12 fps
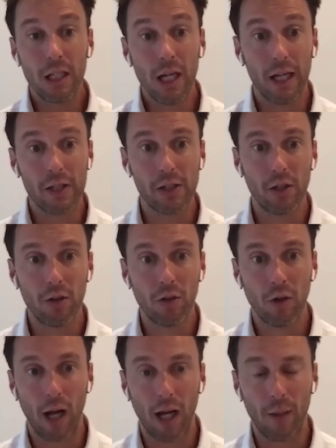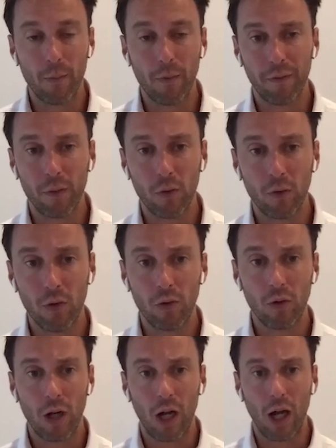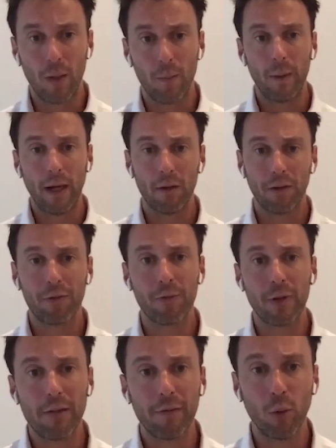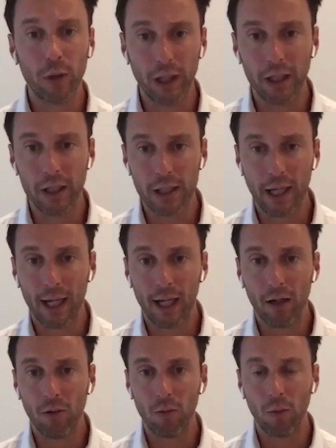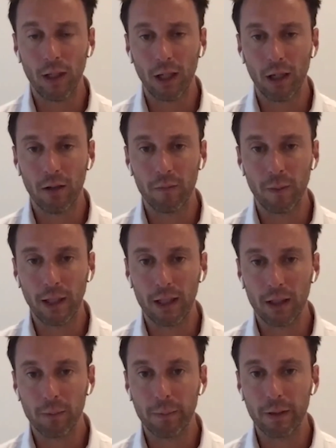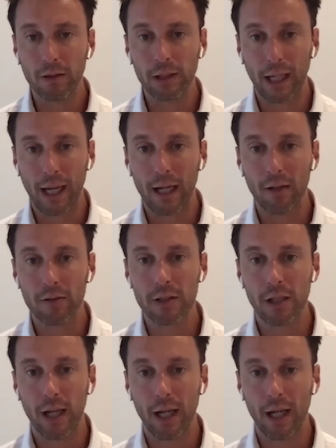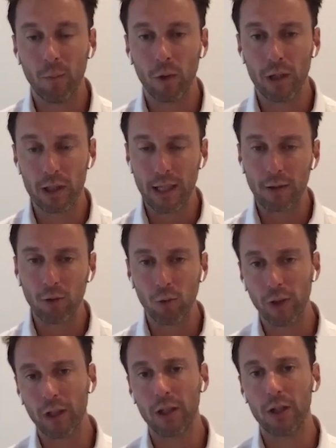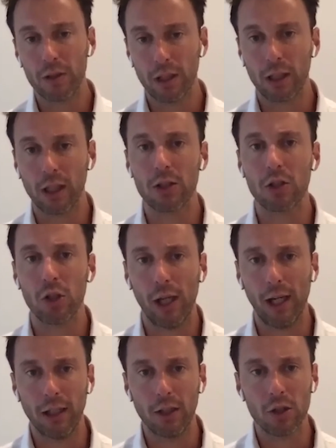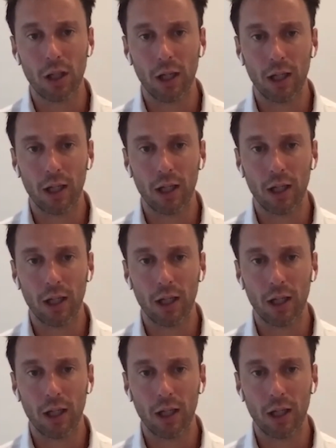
Yeah, so um, for um, about three, four years now, we have been building out um, what is now called Acoustic Exchange.